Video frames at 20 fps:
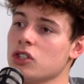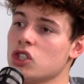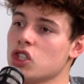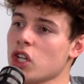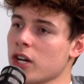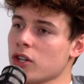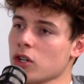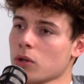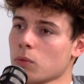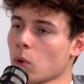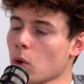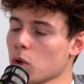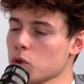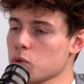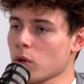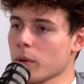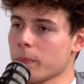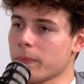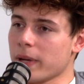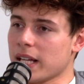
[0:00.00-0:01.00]
gender roles
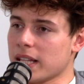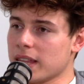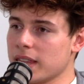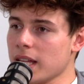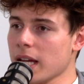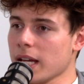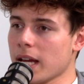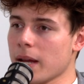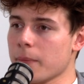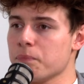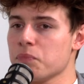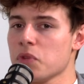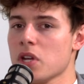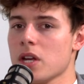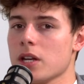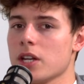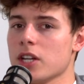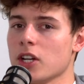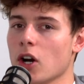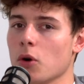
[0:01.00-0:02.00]
were a big thing. And,
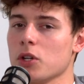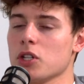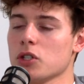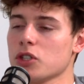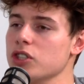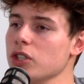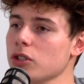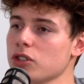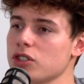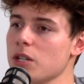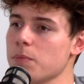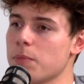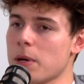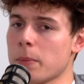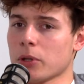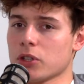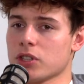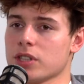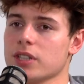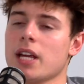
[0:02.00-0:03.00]
you know, you'll still see
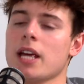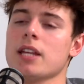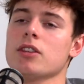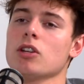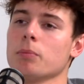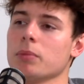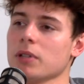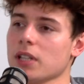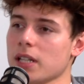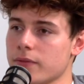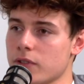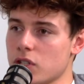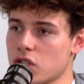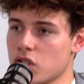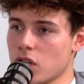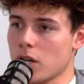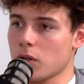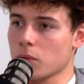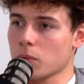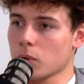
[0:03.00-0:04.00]
people today, they'll believe in
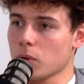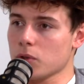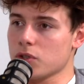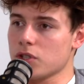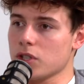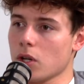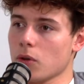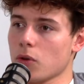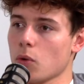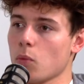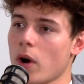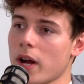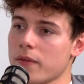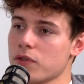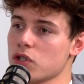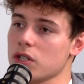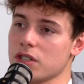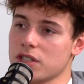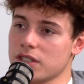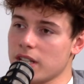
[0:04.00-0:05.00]
gender roles. You know, the wife
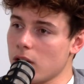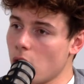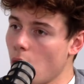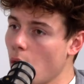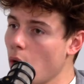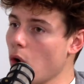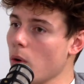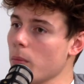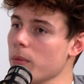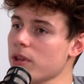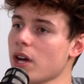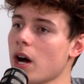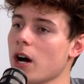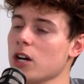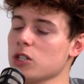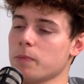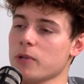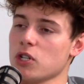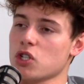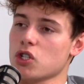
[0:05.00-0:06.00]
should stay home and the husband